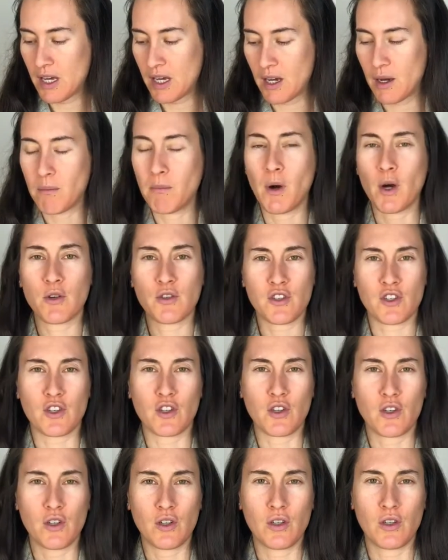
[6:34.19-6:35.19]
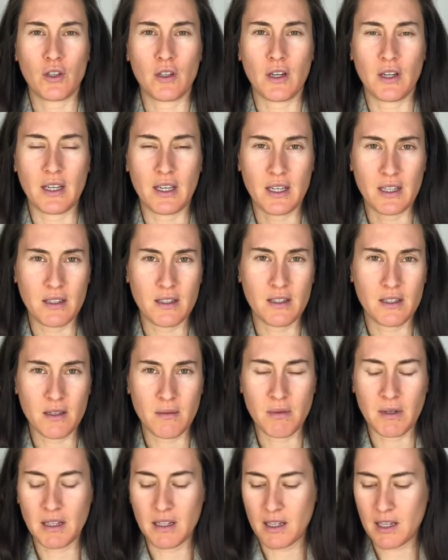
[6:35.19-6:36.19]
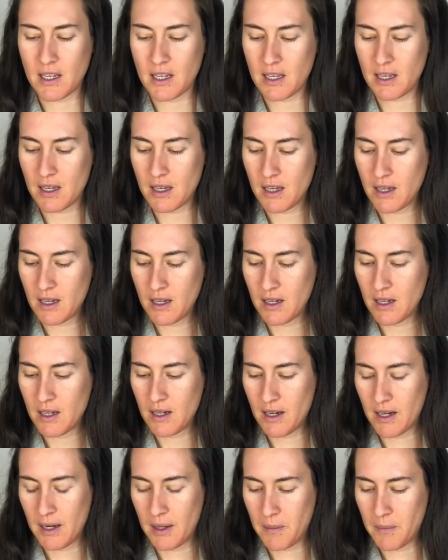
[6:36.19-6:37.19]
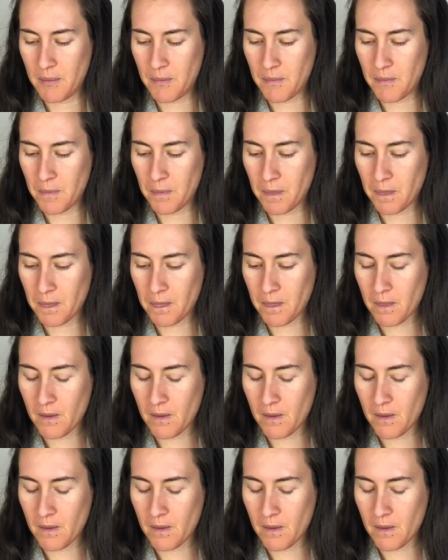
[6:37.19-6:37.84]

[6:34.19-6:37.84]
emotional instability, and